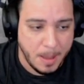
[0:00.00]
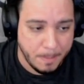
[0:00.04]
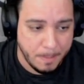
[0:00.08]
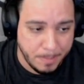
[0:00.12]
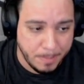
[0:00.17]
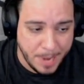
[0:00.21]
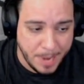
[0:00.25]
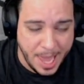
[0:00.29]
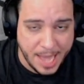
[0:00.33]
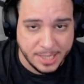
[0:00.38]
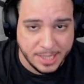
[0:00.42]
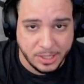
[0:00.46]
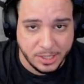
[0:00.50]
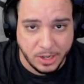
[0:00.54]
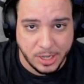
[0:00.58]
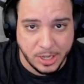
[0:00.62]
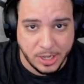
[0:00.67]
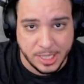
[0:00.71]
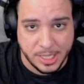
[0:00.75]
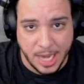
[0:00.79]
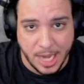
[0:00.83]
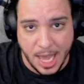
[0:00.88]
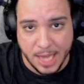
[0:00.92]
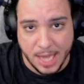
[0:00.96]
Blaster
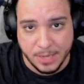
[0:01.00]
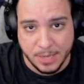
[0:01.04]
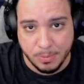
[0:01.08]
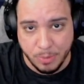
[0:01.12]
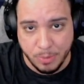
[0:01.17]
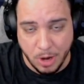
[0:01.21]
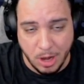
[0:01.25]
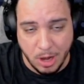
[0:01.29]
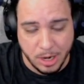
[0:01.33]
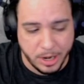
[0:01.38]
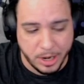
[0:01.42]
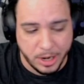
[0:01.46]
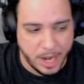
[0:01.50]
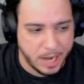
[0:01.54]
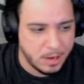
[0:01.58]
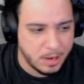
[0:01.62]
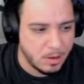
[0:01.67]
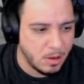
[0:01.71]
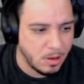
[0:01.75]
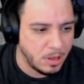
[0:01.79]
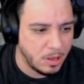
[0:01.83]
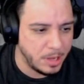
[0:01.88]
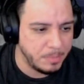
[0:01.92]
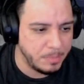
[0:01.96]
slash brawler, I
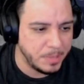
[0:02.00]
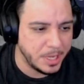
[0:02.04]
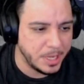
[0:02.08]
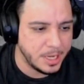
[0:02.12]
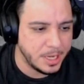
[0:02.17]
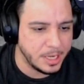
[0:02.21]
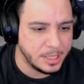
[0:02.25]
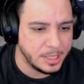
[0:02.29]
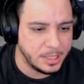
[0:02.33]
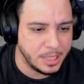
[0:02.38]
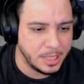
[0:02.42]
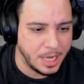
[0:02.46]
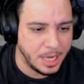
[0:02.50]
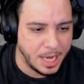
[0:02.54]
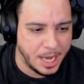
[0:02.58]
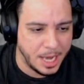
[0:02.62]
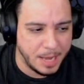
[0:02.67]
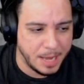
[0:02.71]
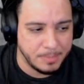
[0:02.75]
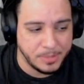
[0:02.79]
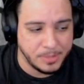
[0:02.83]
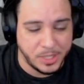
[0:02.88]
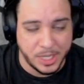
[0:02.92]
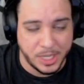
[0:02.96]
call it, because
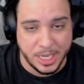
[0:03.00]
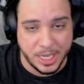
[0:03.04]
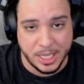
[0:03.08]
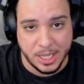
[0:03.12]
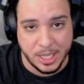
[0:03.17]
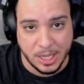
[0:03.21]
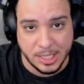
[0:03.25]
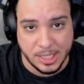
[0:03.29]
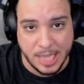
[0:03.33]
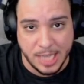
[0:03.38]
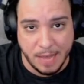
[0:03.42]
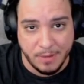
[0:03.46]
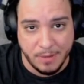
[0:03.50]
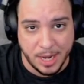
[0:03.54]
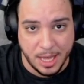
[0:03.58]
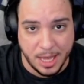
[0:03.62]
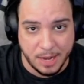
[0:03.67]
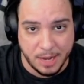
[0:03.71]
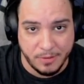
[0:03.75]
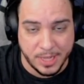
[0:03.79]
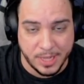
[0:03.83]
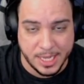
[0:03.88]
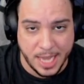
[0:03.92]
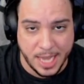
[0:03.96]
she does have a
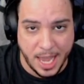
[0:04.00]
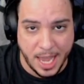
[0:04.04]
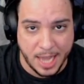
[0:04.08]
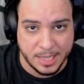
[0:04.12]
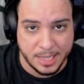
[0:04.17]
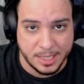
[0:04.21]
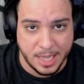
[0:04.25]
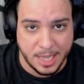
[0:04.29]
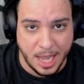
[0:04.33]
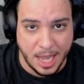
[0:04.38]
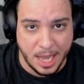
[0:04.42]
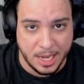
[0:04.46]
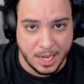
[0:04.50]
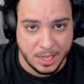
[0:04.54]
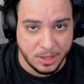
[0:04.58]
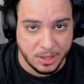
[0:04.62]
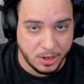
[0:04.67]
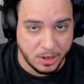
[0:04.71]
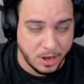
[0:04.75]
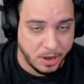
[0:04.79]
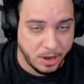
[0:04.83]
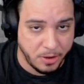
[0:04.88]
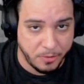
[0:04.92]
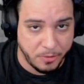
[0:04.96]
lot of attacks that
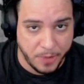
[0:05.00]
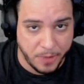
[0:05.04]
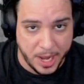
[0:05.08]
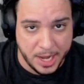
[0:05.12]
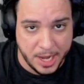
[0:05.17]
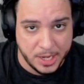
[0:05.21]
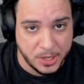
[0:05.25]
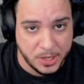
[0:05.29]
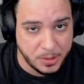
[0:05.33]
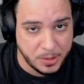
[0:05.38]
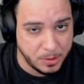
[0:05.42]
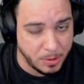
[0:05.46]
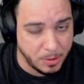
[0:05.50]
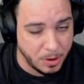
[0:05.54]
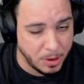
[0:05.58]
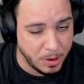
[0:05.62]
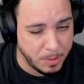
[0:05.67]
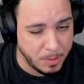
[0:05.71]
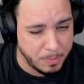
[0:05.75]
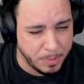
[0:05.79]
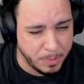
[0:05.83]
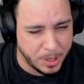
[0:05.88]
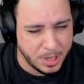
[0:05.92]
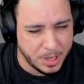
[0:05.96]
either are range
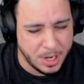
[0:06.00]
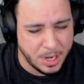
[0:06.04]
but